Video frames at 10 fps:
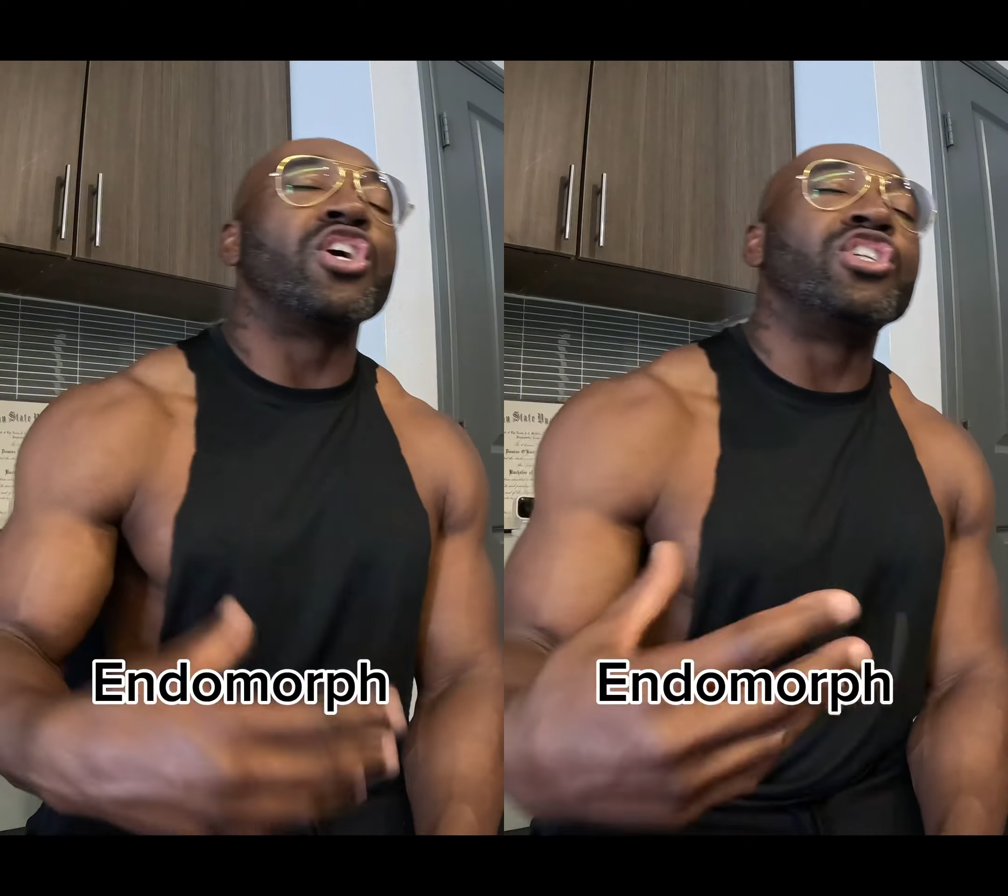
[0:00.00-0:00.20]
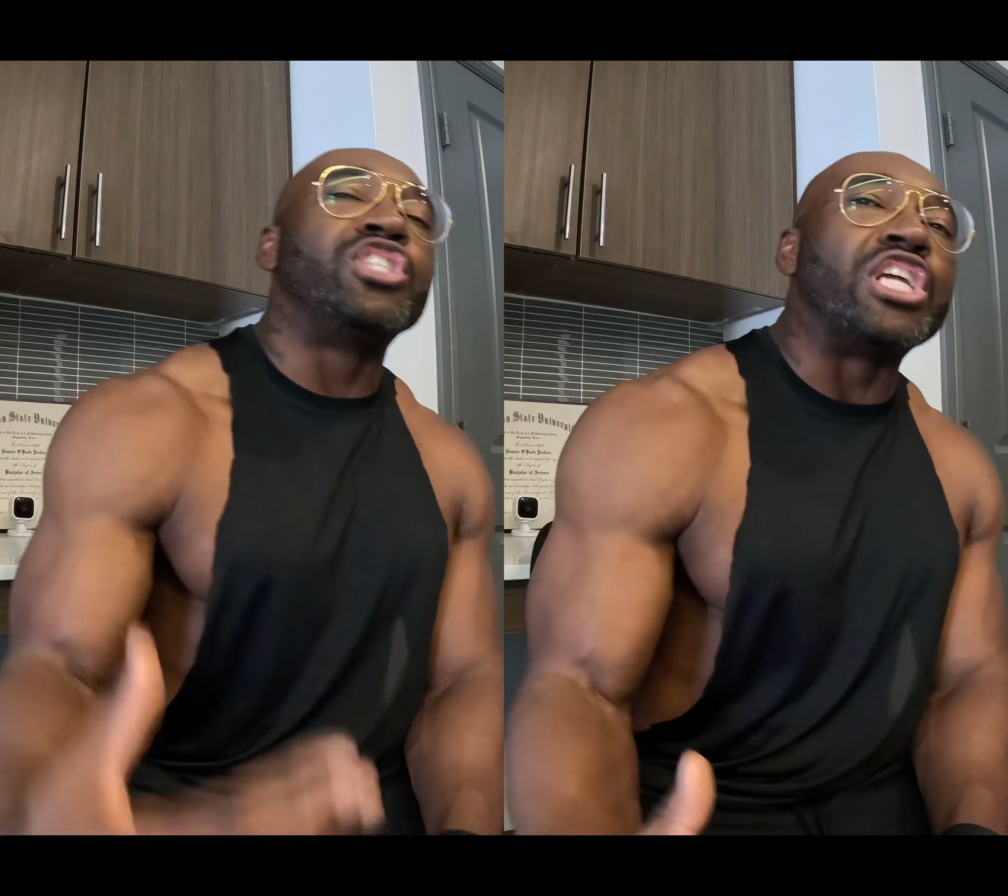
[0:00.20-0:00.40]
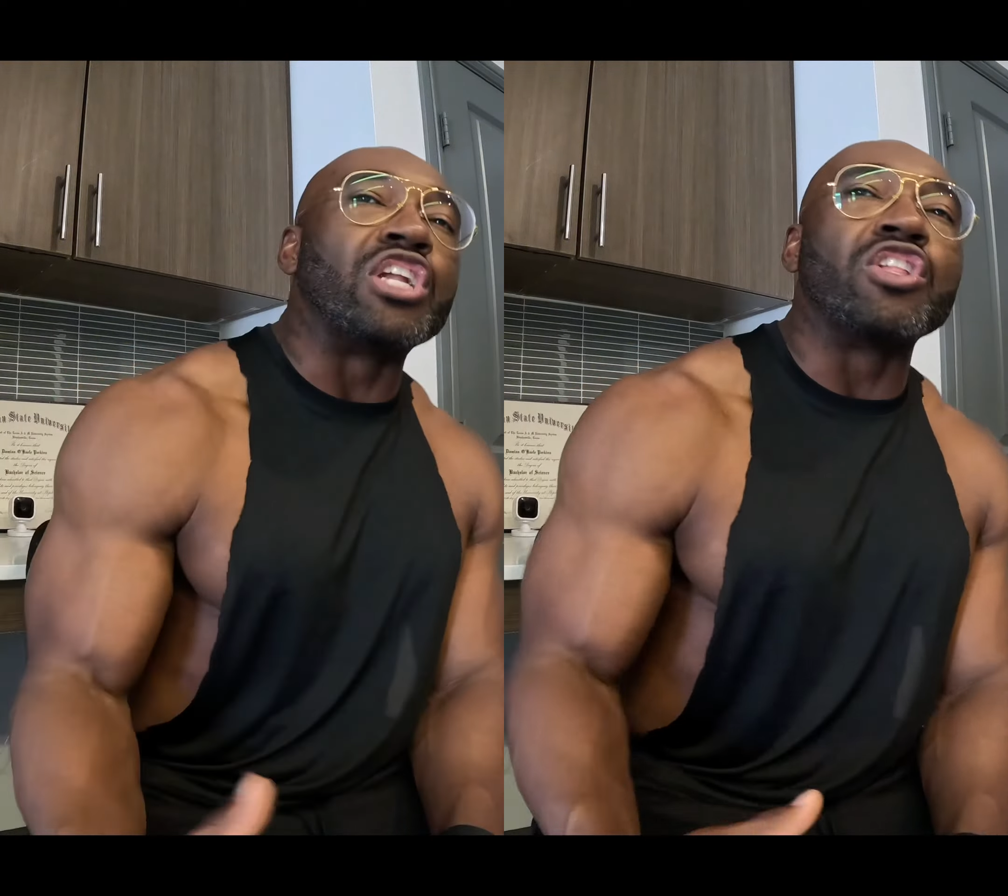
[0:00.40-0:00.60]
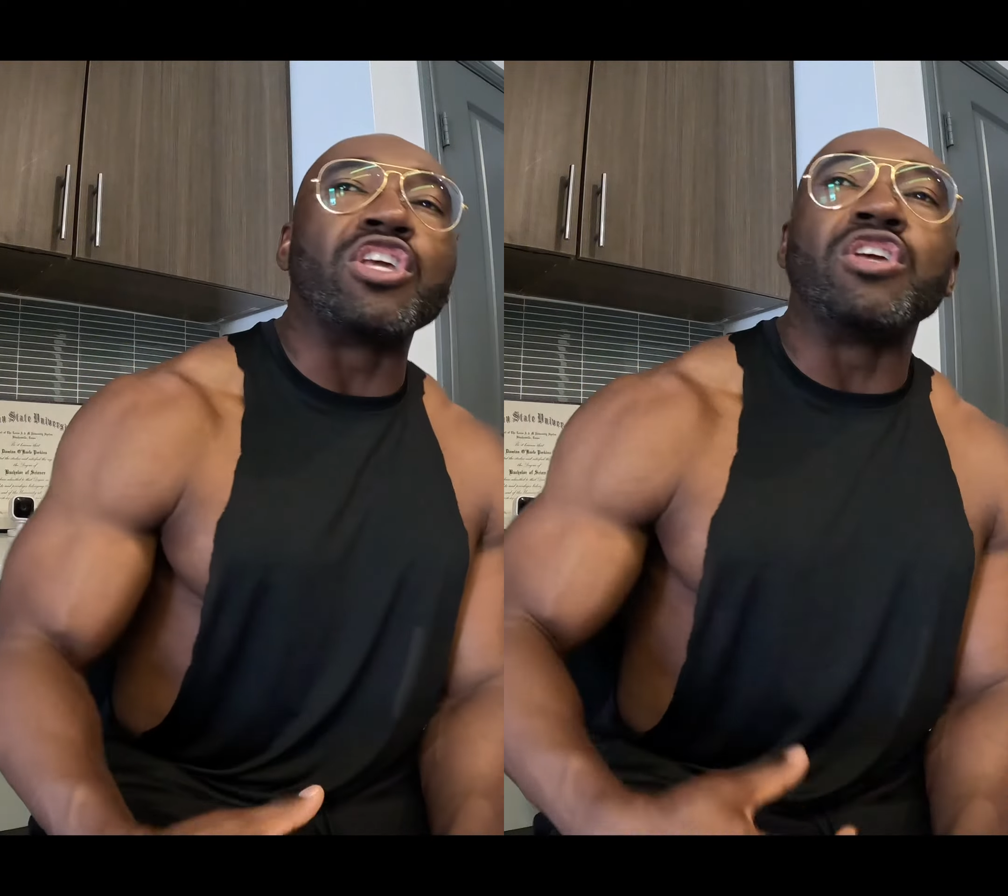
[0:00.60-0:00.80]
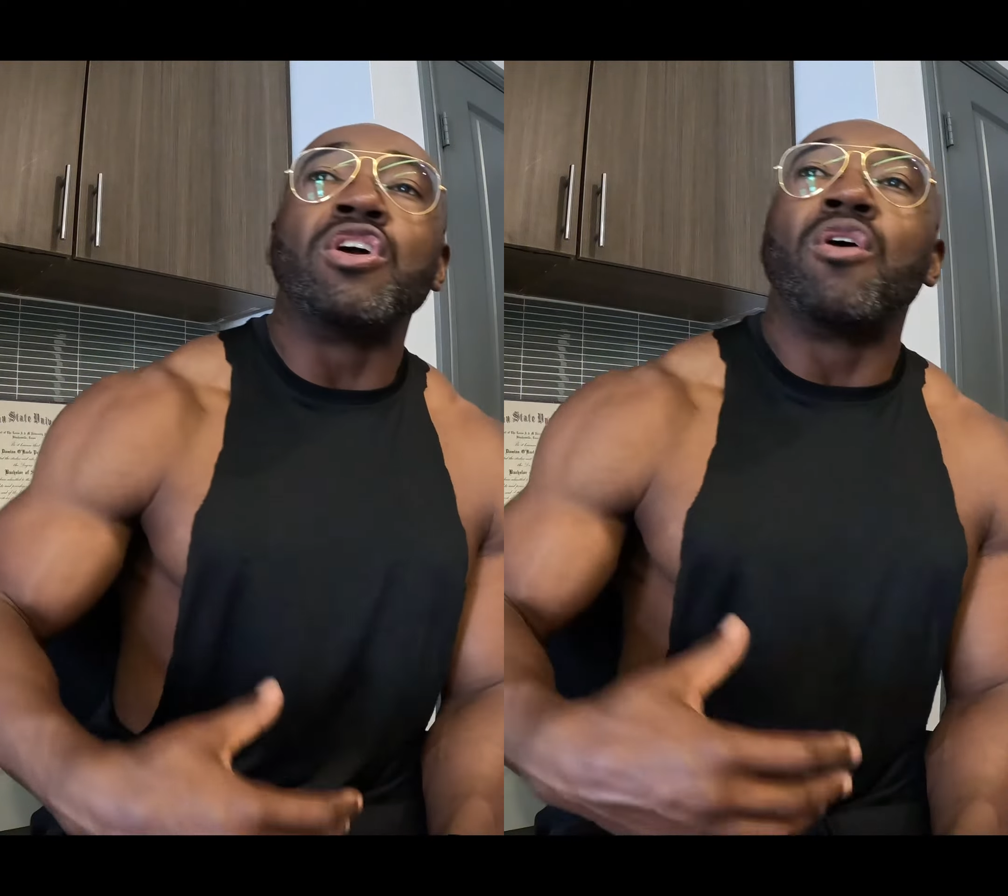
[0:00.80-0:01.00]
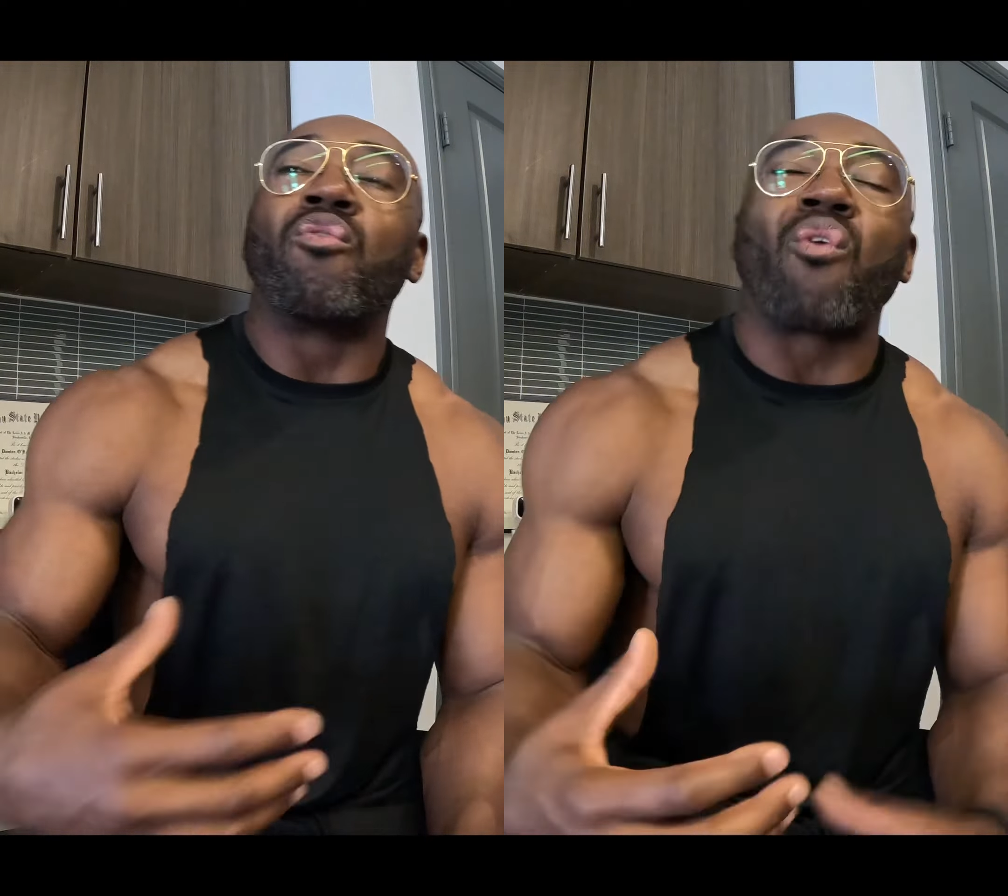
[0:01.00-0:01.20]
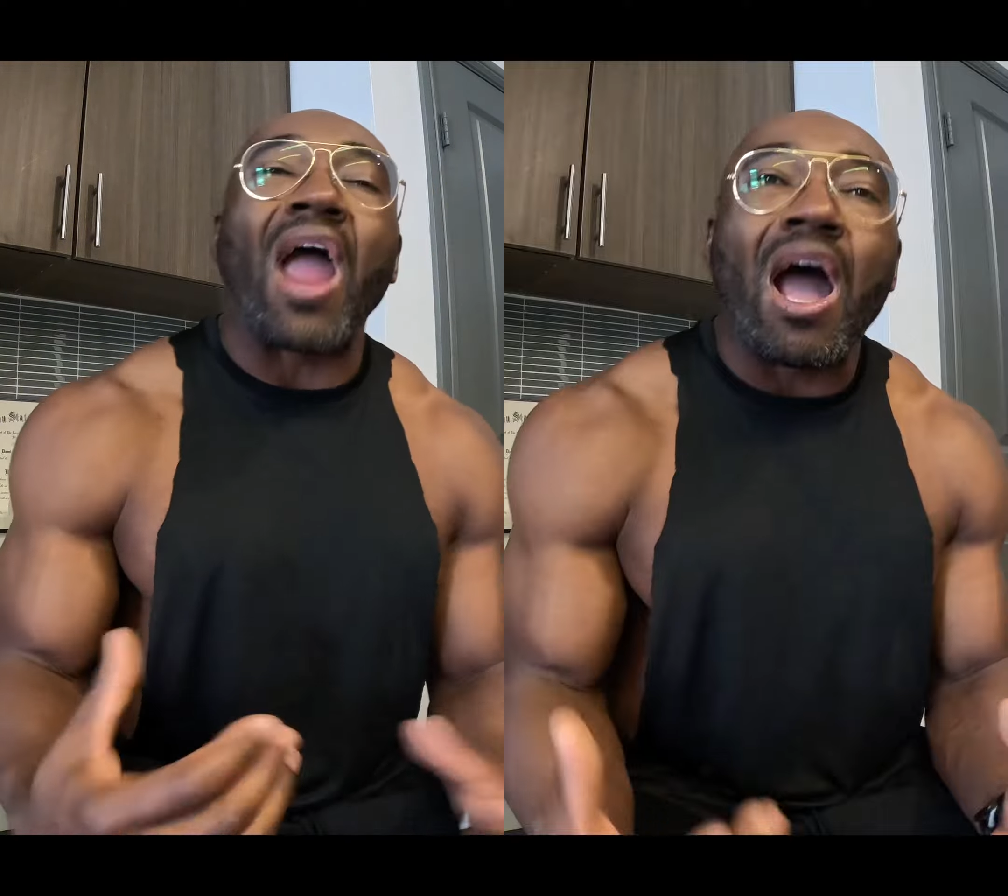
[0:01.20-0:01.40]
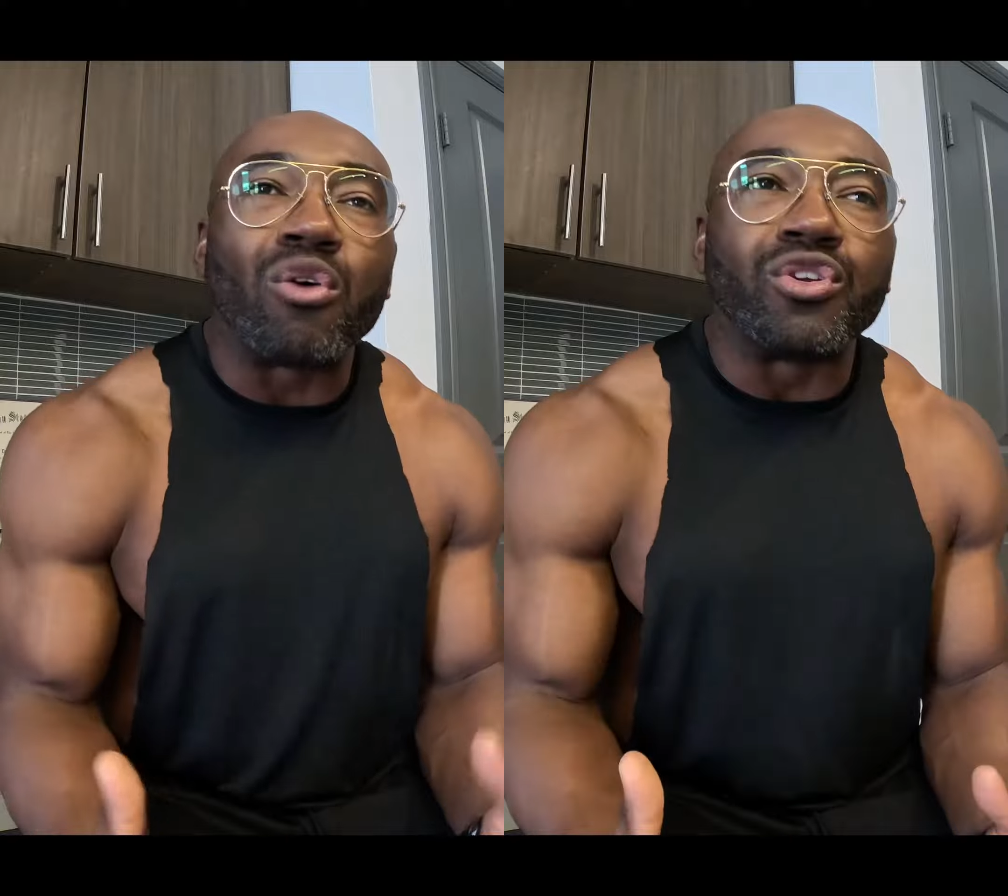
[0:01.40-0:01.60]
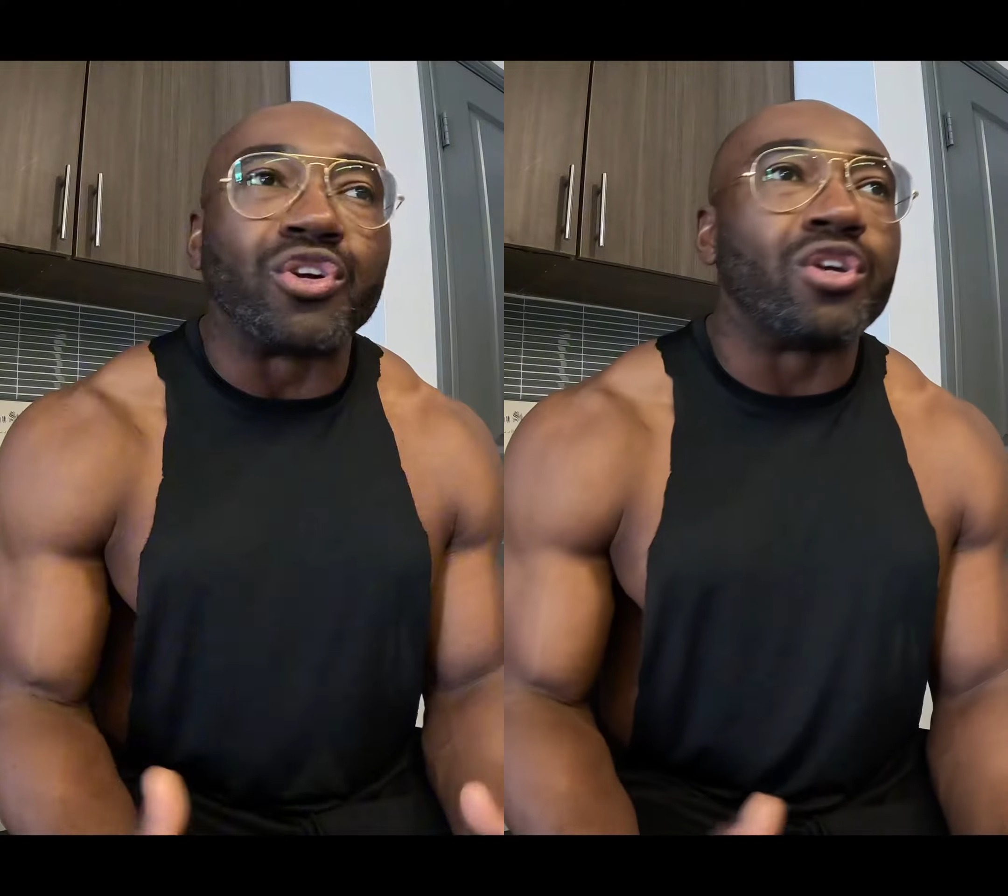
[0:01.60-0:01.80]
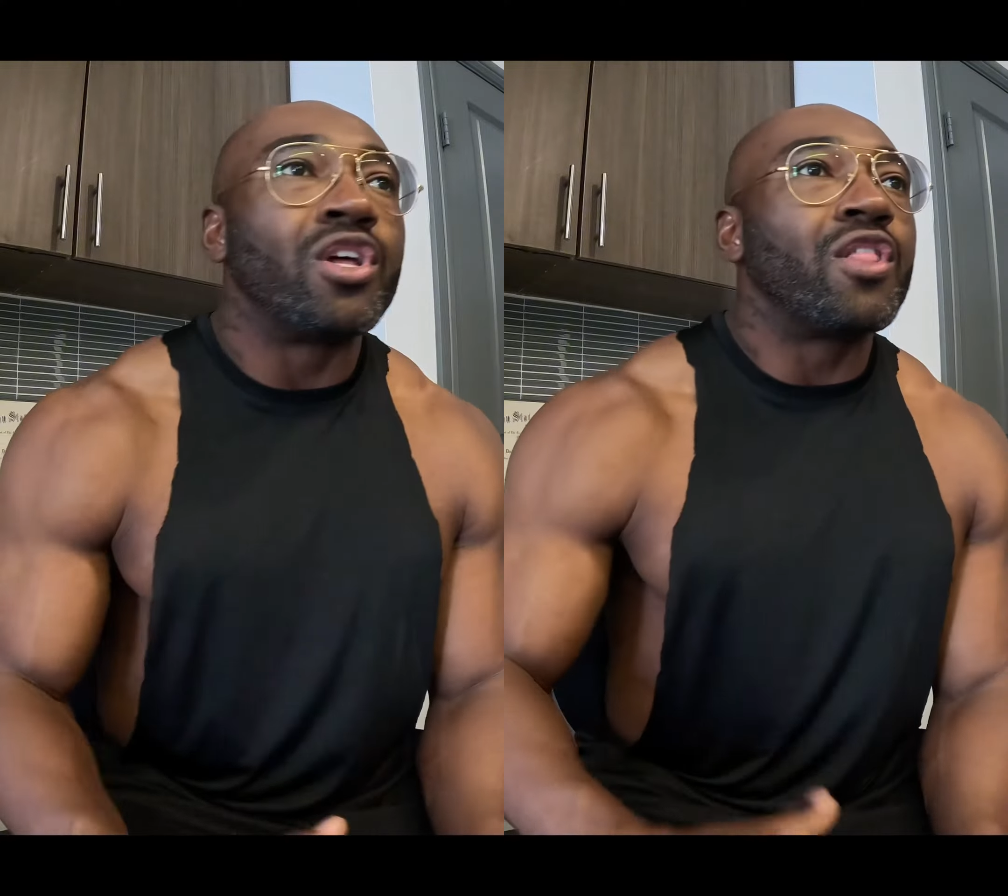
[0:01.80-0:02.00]
they're generally
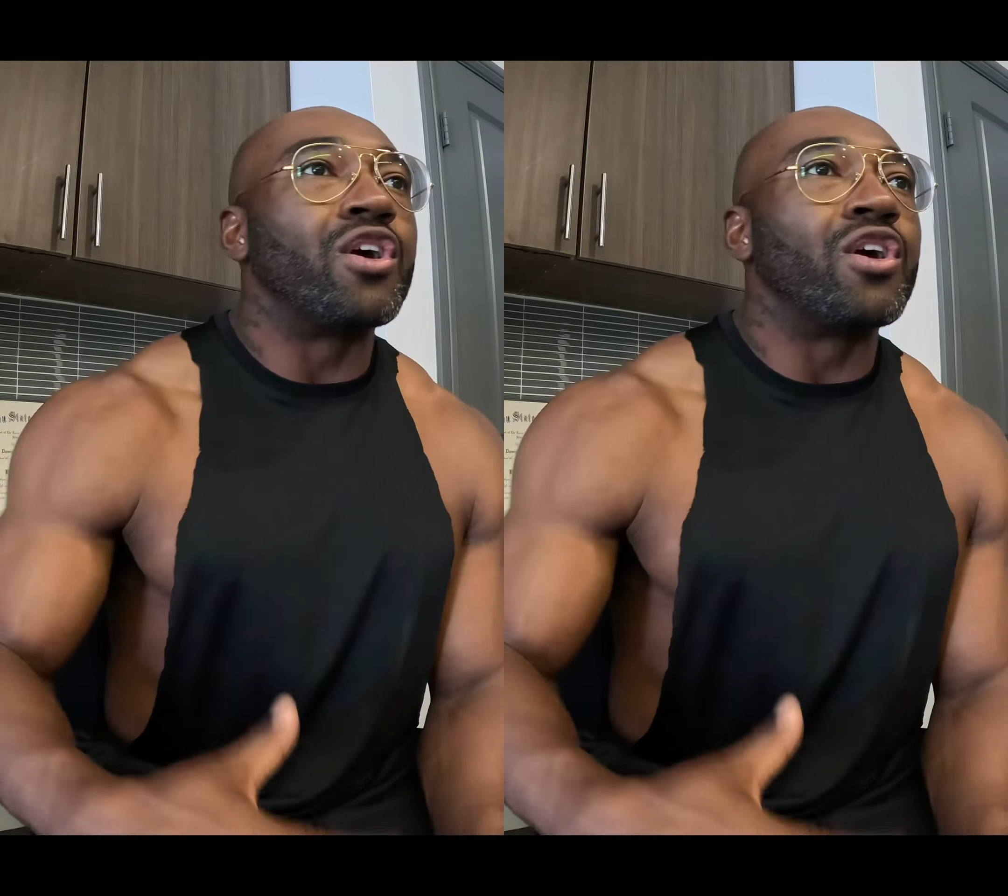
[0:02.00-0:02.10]
rounder.